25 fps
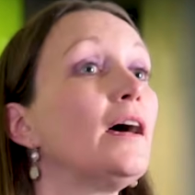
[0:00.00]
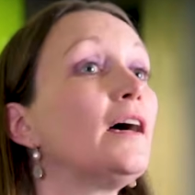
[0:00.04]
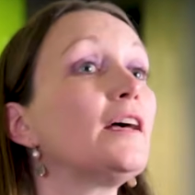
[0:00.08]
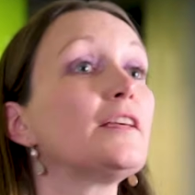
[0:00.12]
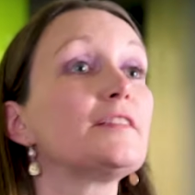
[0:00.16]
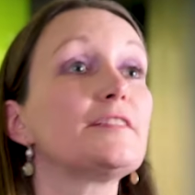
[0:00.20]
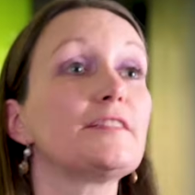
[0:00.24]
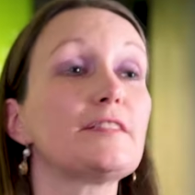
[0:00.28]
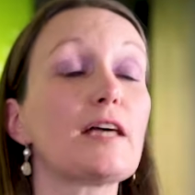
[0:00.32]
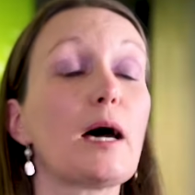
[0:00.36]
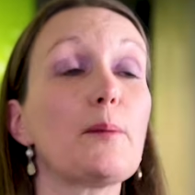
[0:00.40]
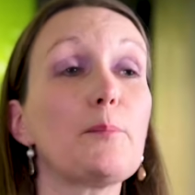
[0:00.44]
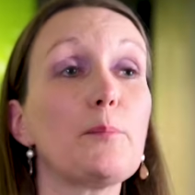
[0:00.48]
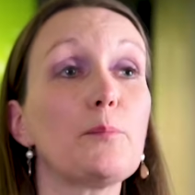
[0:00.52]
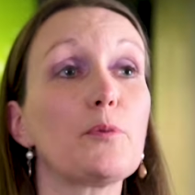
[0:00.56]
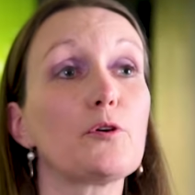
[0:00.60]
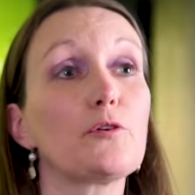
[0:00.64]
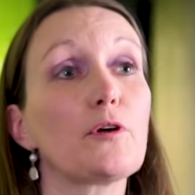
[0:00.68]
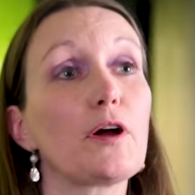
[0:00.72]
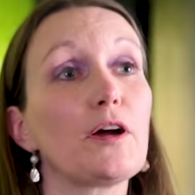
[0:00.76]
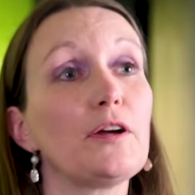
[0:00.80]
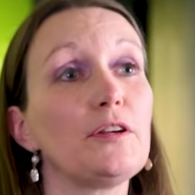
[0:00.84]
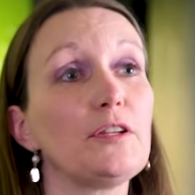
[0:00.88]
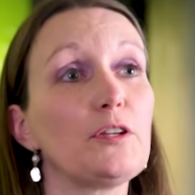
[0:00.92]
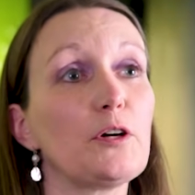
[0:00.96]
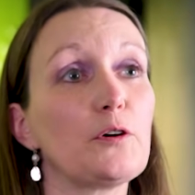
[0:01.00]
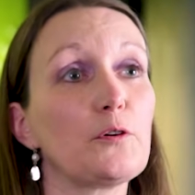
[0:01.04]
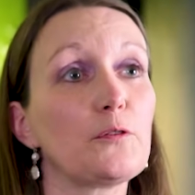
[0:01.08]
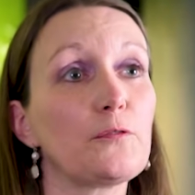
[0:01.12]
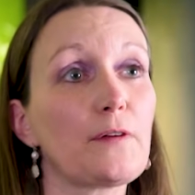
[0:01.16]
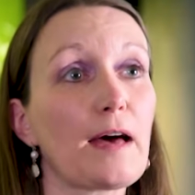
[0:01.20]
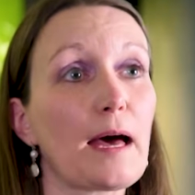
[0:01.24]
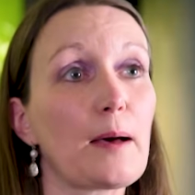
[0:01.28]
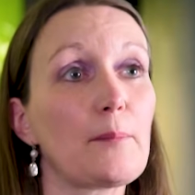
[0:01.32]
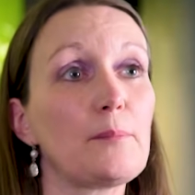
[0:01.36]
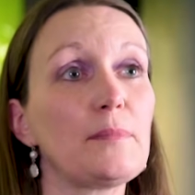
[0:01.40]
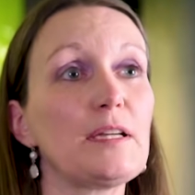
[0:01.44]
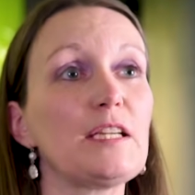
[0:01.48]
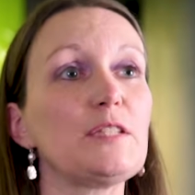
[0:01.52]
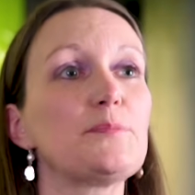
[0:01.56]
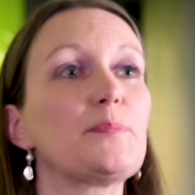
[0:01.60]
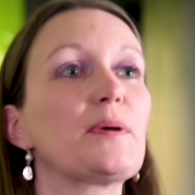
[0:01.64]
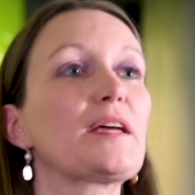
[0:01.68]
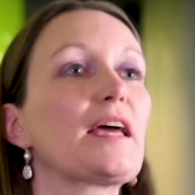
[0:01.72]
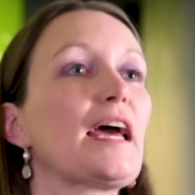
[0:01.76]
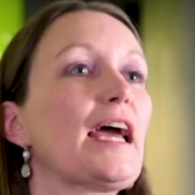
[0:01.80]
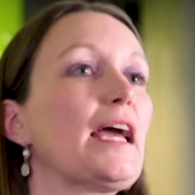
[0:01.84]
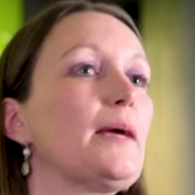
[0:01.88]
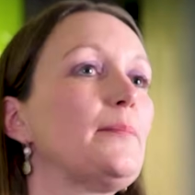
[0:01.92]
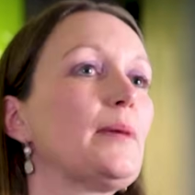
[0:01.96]
Some baronial families
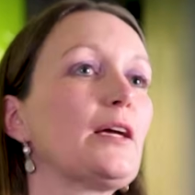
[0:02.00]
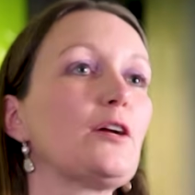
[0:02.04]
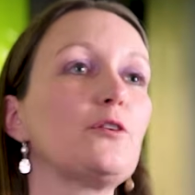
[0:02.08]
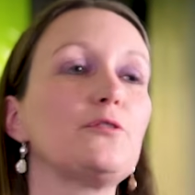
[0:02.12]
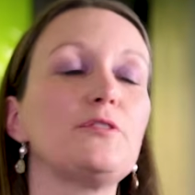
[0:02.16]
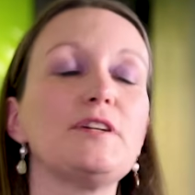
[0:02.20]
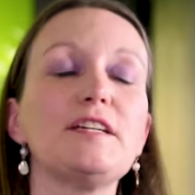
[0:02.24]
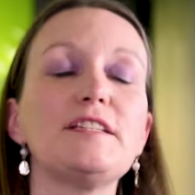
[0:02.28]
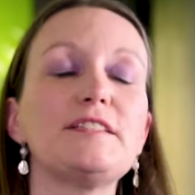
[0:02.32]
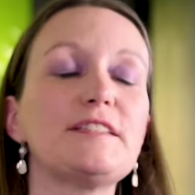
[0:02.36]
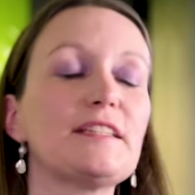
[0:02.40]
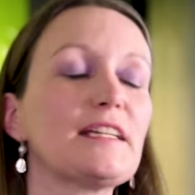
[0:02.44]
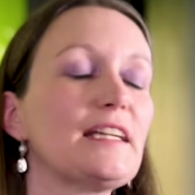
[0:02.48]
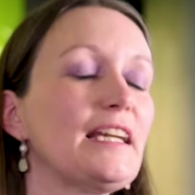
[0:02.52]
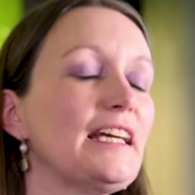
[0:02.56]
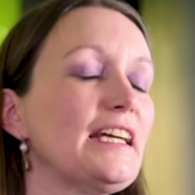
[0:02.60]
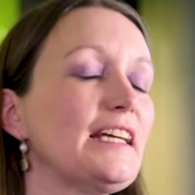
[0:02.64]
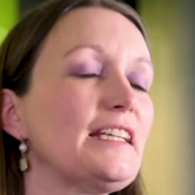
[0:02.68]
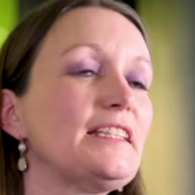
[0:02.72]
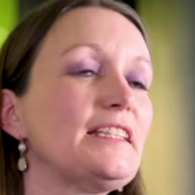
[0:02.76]
became increasingly